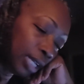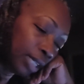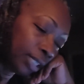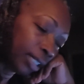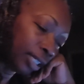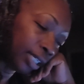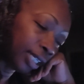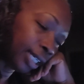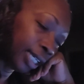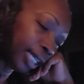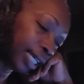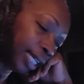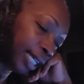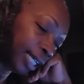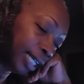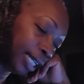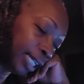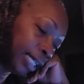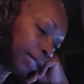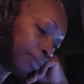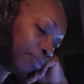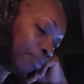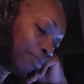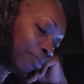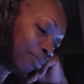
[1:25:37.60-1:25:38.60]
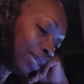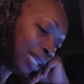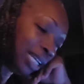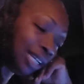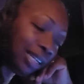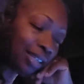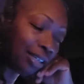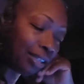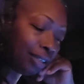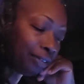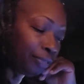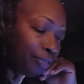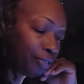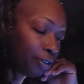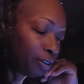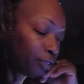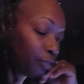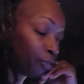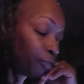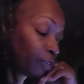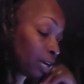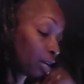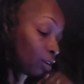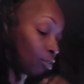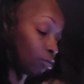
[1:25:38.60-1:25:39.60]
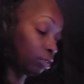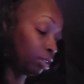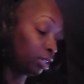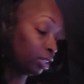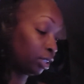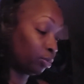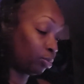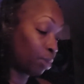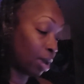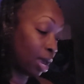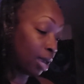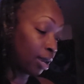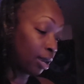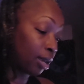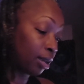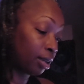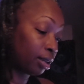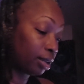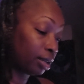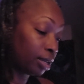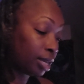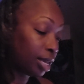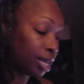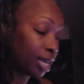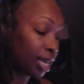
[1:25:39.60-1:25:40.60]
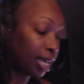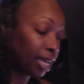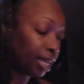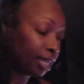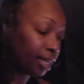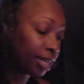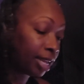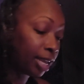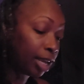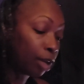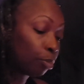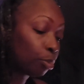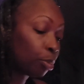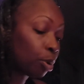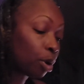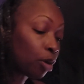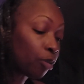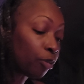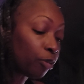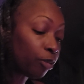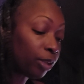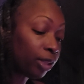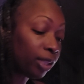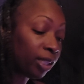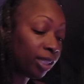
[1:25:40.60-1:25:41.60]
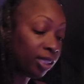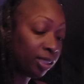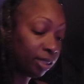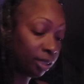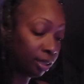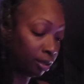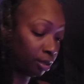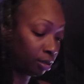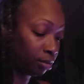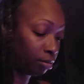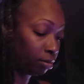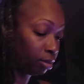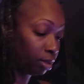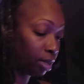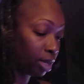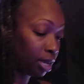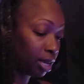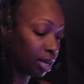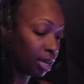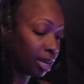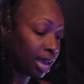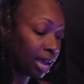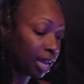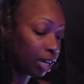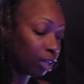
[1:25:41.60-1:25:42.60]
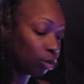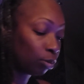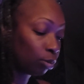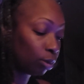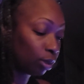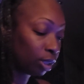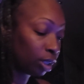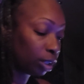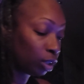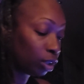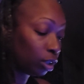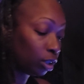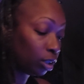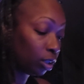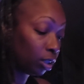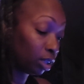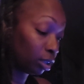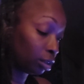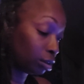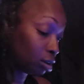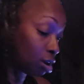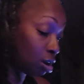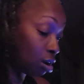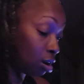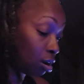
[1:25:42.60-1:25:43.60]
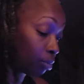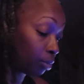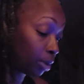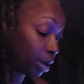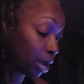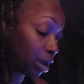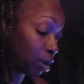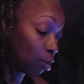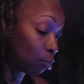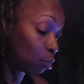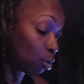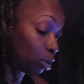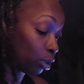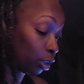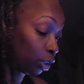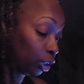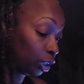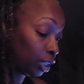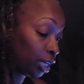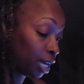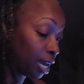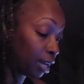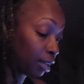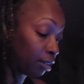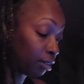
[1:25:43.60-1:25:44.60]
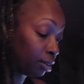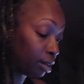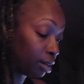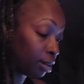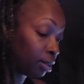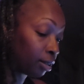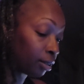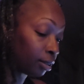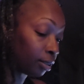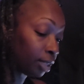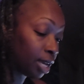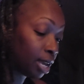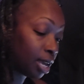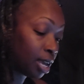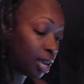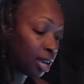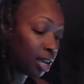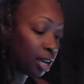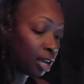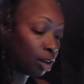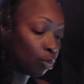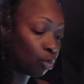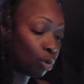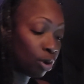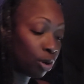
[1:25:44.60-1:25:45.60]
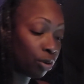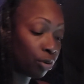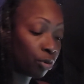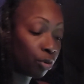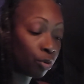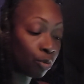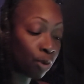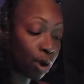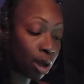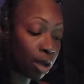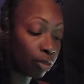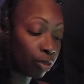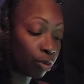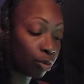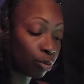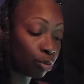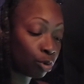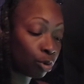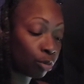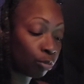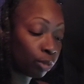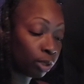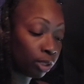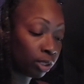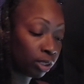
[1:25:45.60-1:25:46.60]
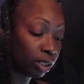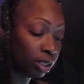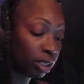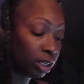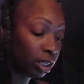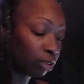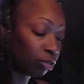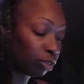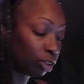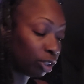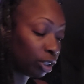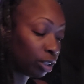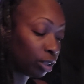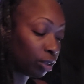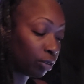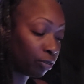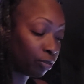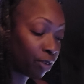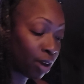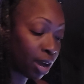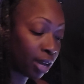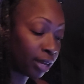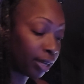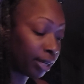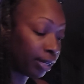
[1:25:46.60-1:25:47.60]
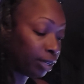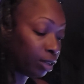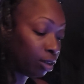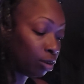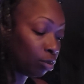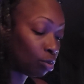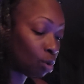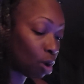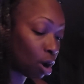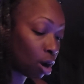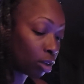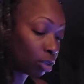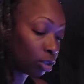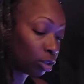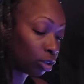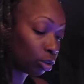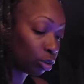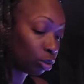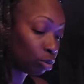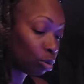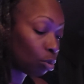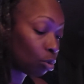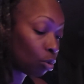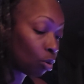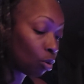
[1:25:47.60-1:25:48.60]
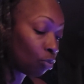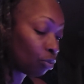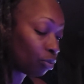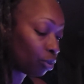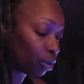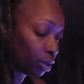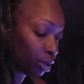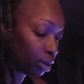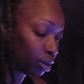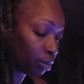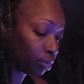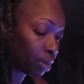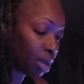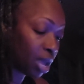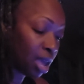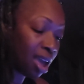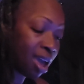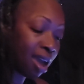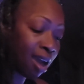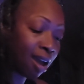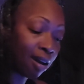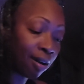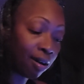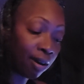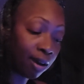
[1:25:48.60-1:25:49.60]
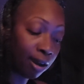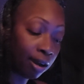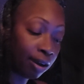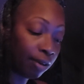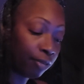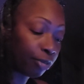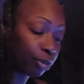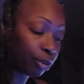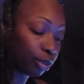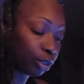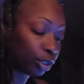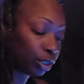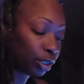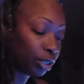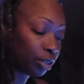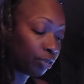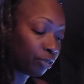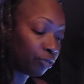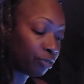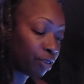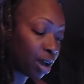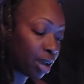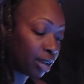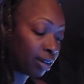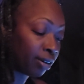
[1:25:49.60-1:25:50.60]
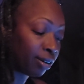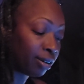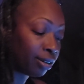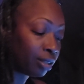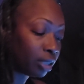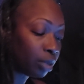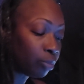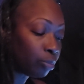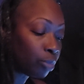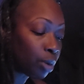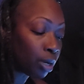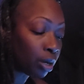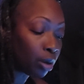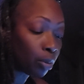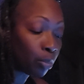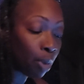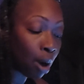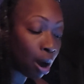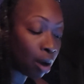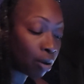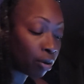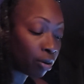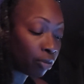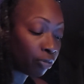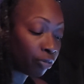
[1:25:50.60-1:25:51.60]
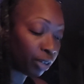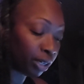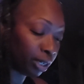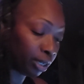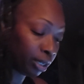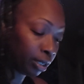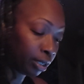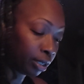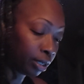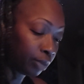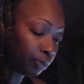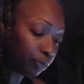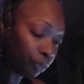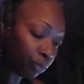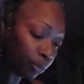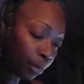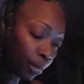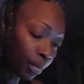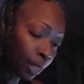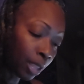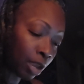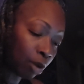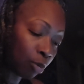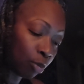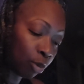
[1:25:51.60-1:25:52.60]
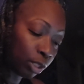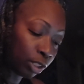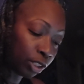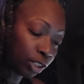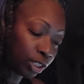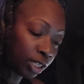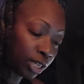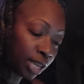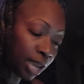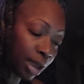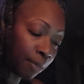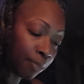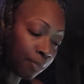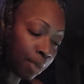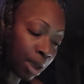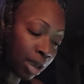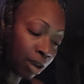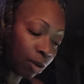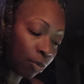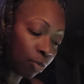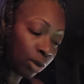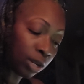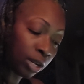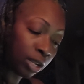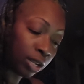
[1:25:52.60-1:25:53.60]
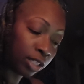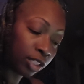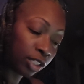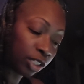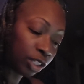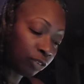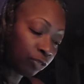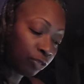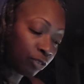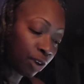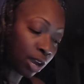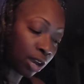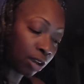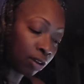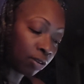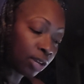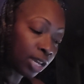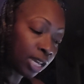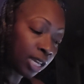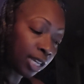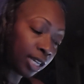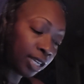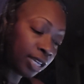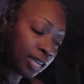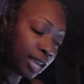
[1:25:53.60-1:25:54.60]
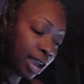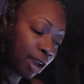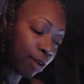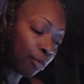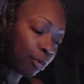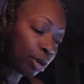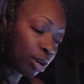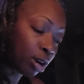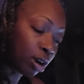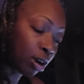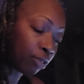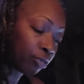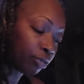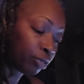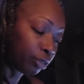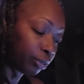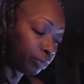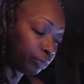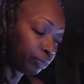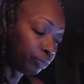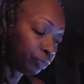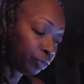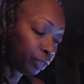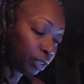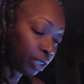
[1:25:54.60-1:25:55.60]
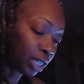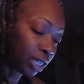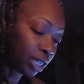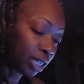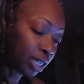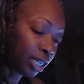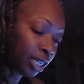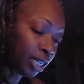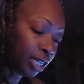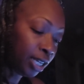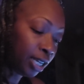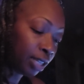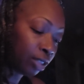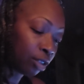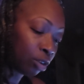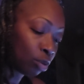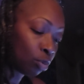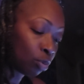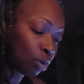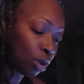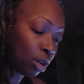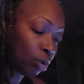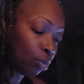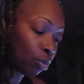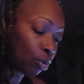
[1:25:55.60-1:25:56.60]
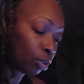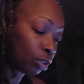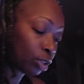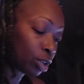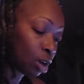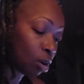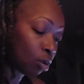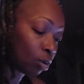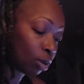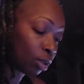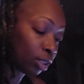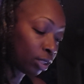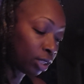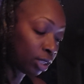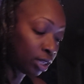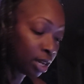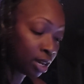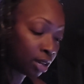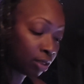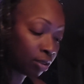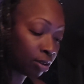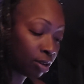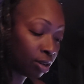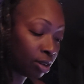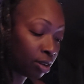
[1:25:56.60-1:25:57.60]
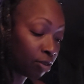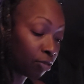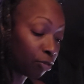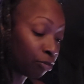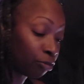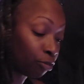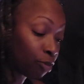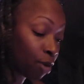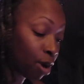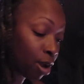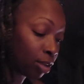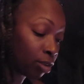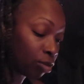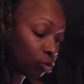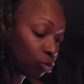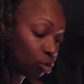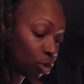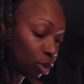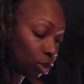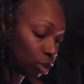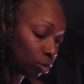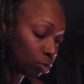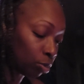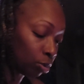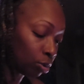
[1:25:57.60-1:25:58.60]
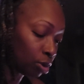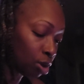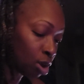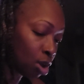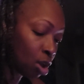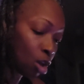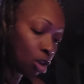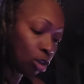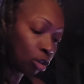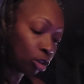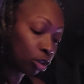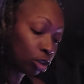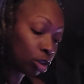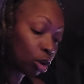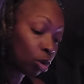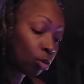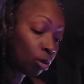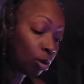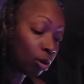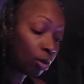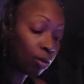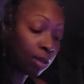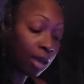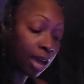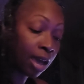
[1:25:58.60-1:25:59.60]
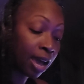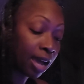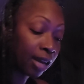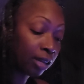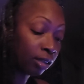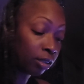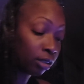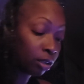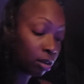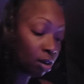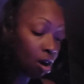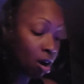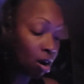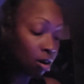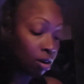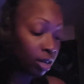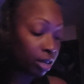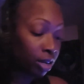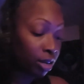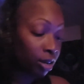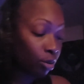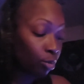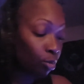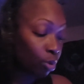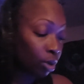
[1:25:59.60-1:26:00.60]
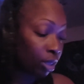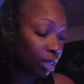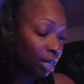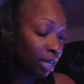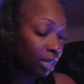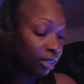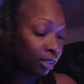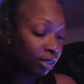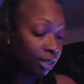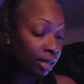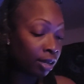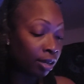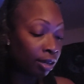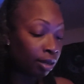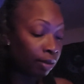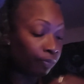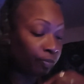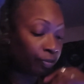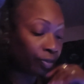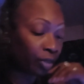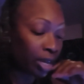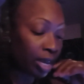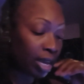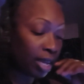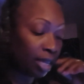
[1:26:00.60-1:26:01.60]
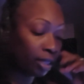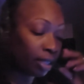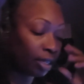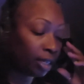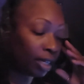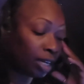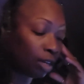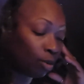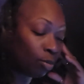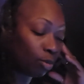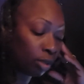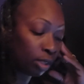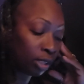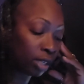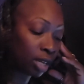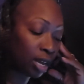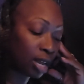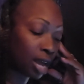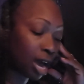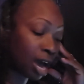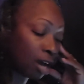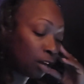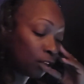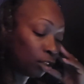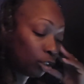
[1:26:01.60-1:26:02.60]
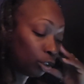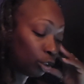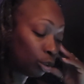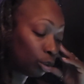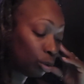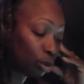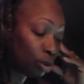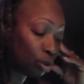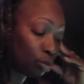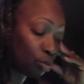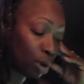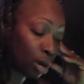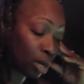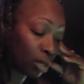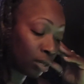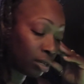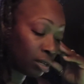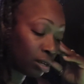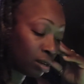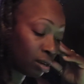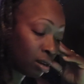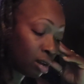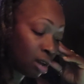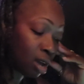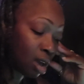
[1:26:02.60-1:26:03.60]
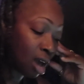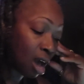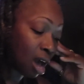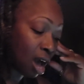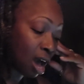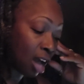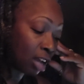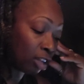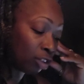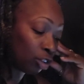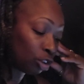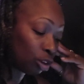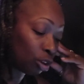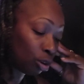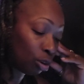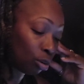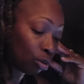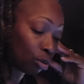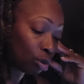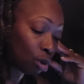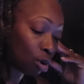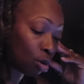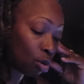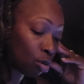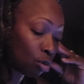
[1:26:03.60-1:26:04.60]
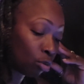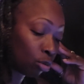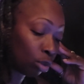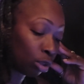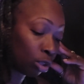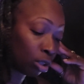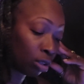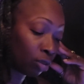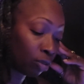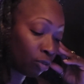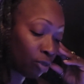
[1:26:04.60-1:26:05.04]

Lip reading: The king immediately fell flat on his back and lay perfectly still. And Alice was a little alarmed at what she had done and went around the room to see if she could find any water to throw over him. However, she could find nothing but a bottle of ink. And when she got back with it, she found he had recovered. And he and the queen were talking together in a frightened whisper, so low that Alice could hardly hear what they said. The king was saying, I assure you, my dear, I turned cold to the